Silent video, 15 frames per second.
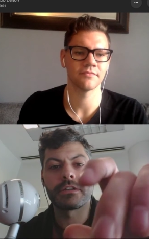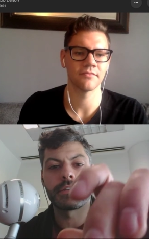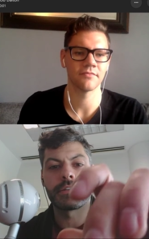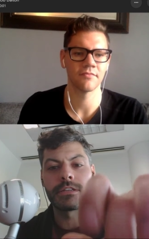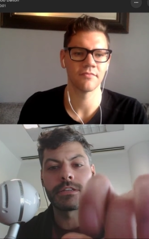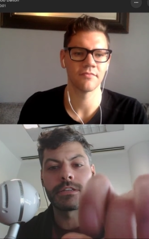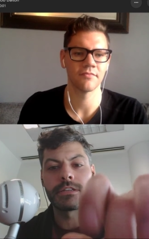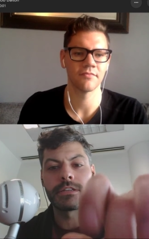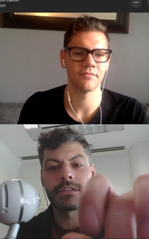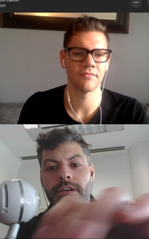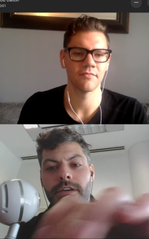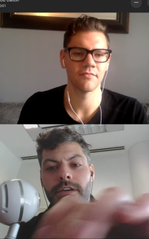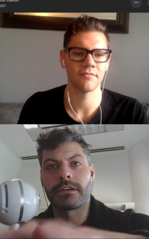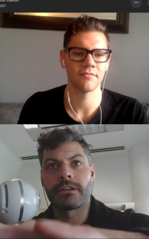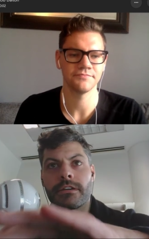
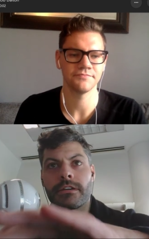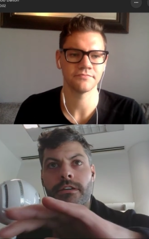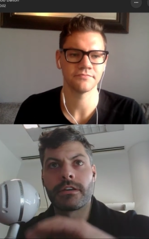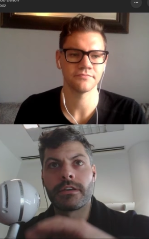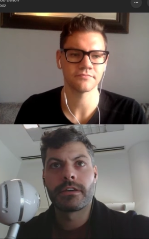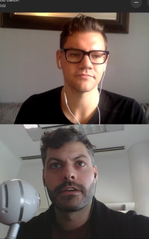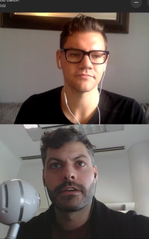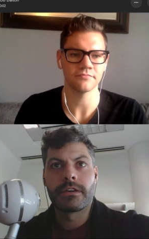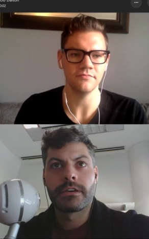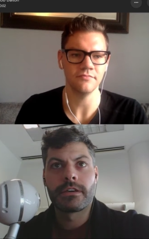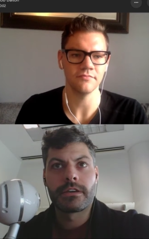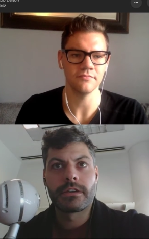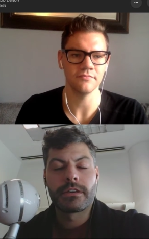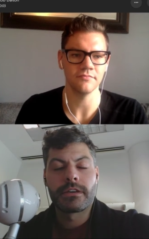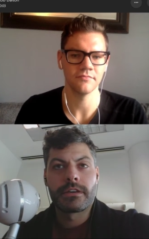Speaker 1: and
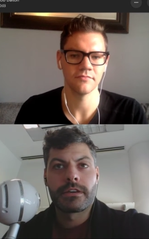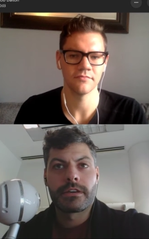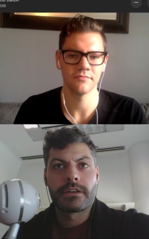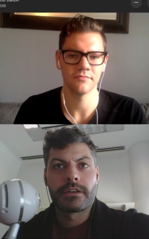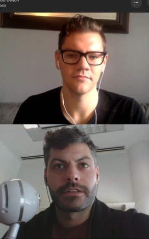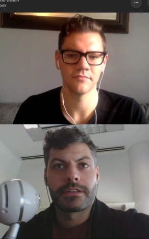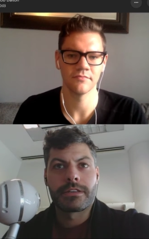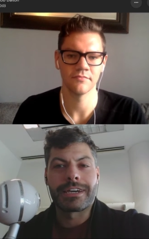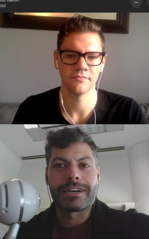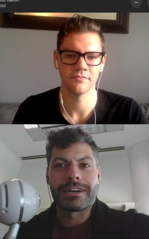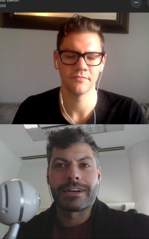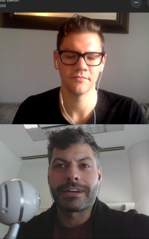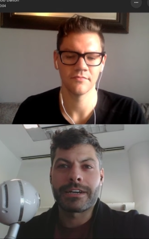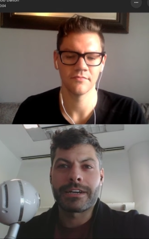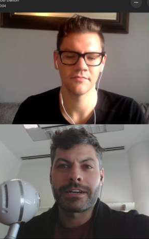yeah,
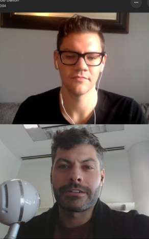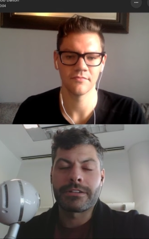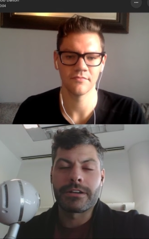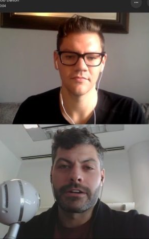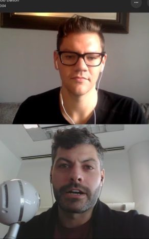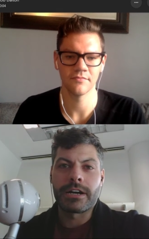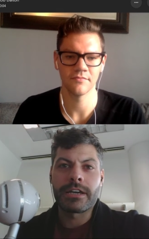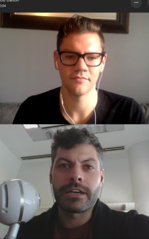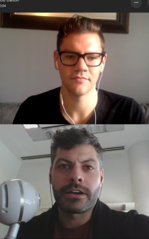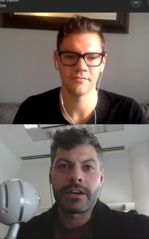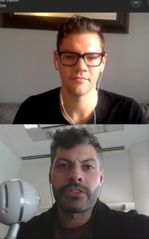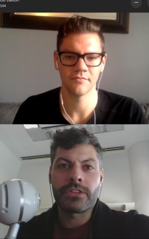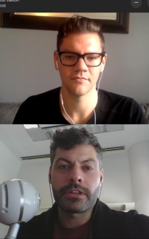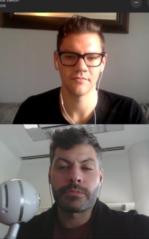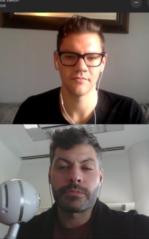I don't know. I thought
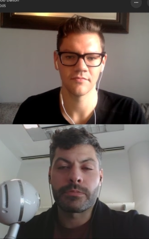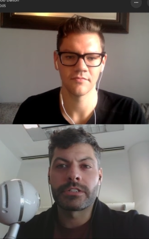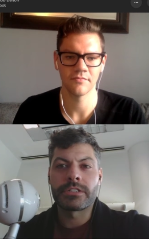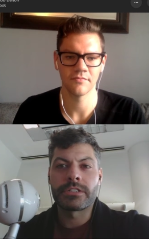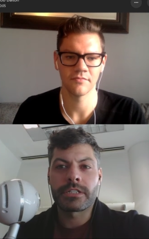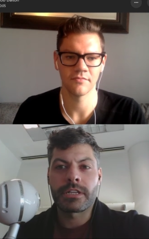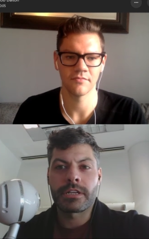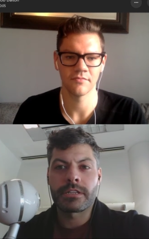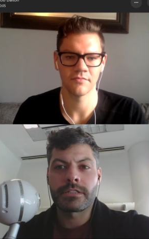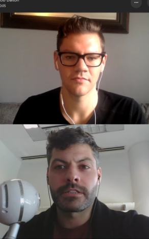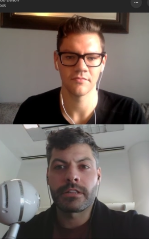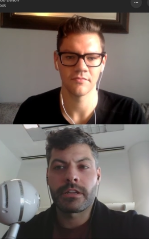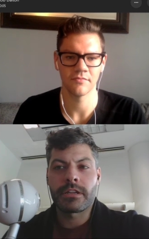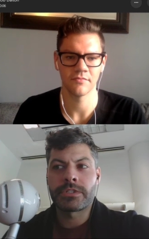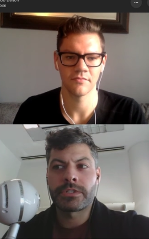the project has a lot of
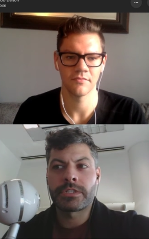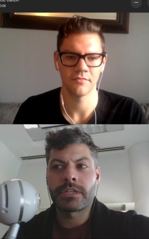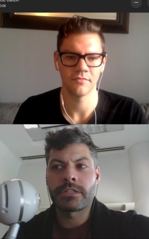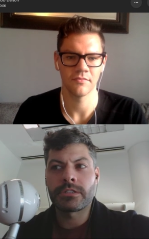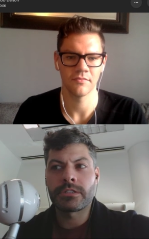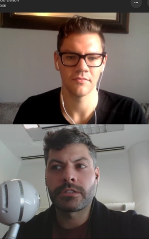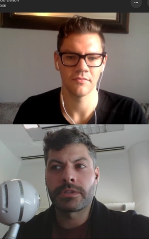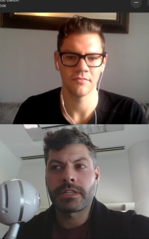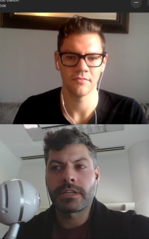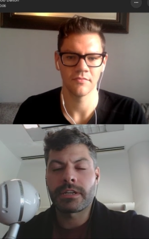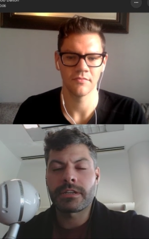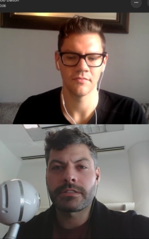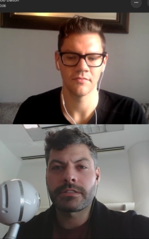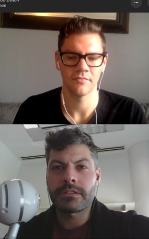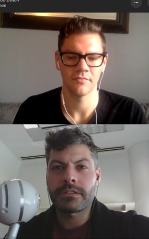potential, but then I
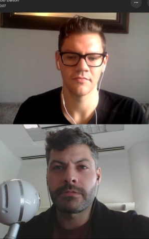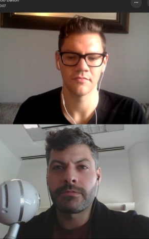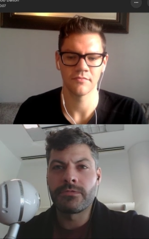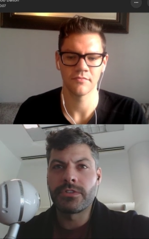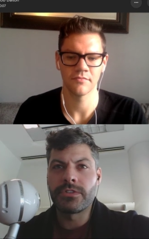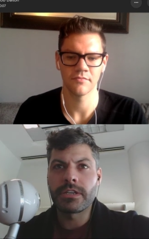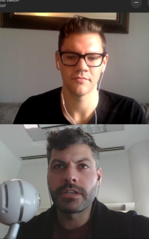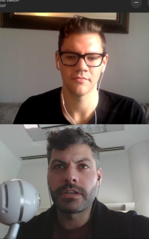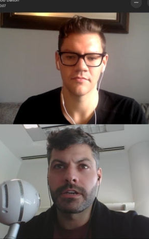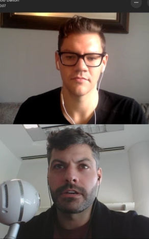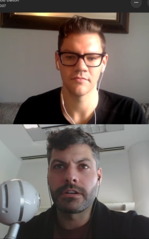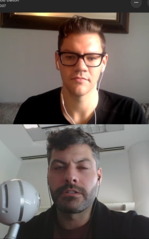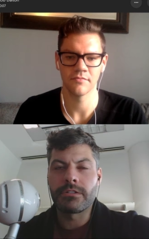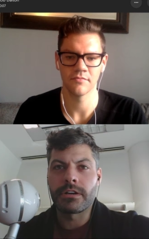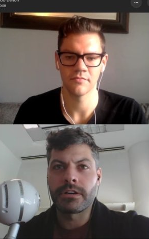saw some video
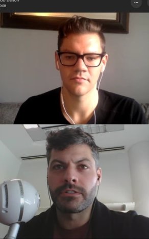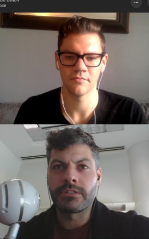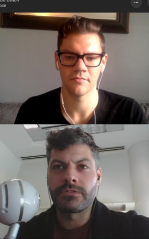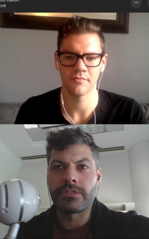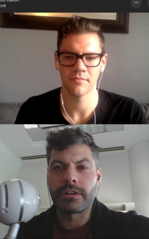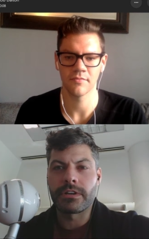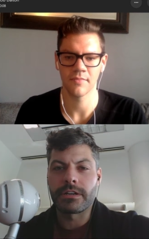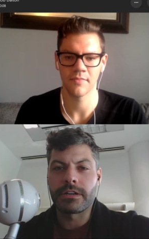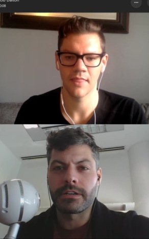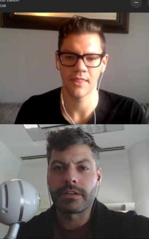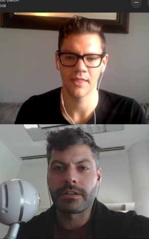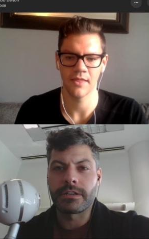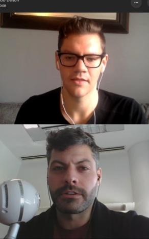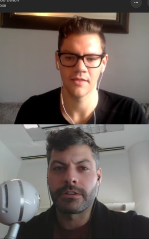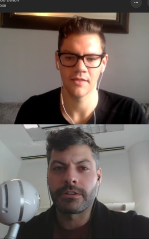of
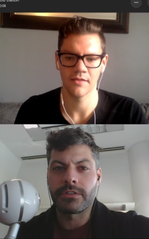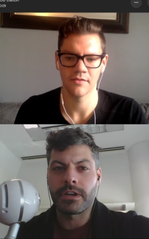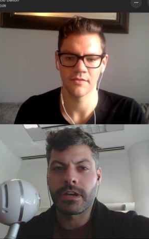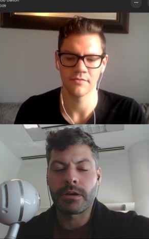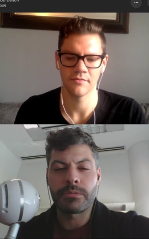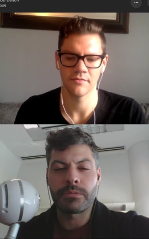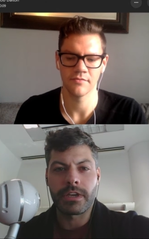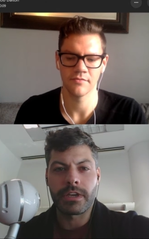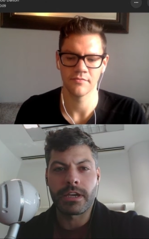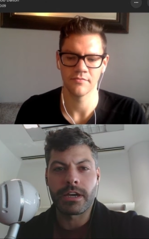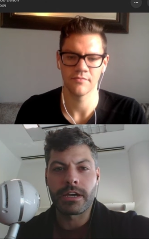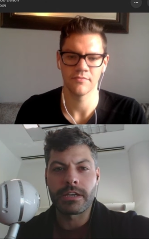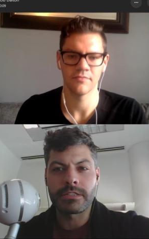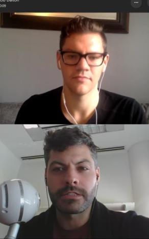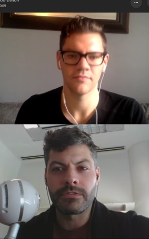a couple of the guys
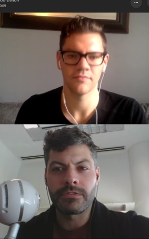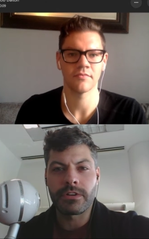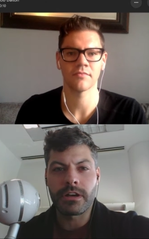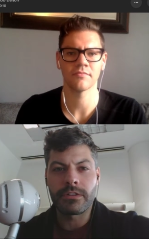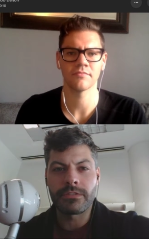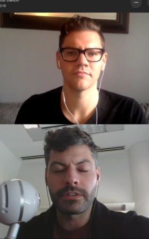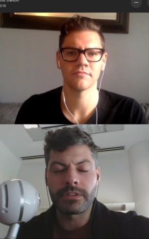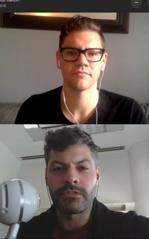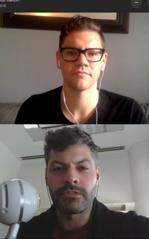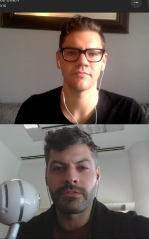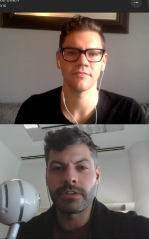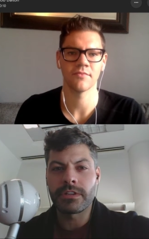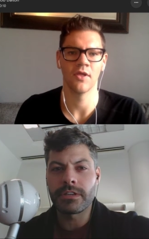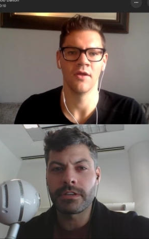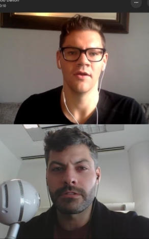involved, and the
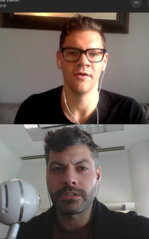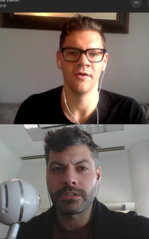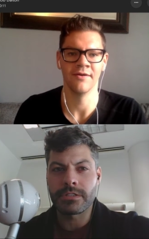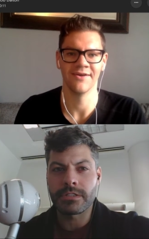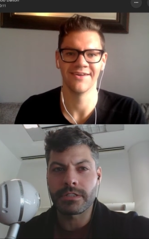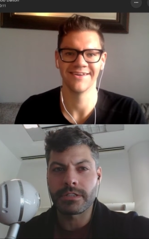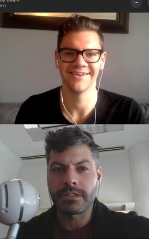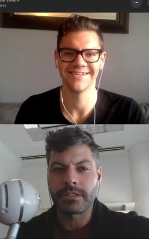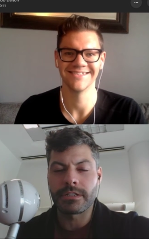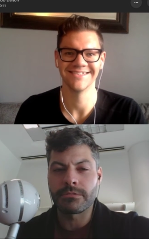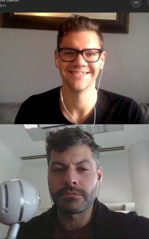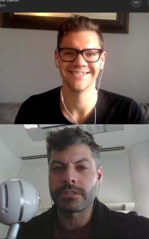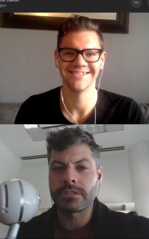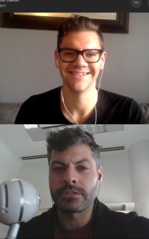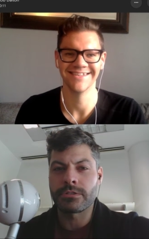video was just
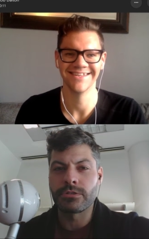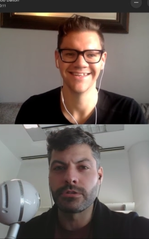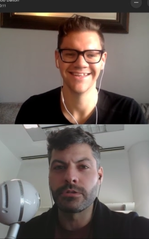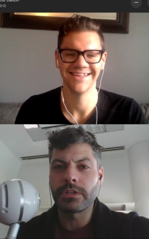super low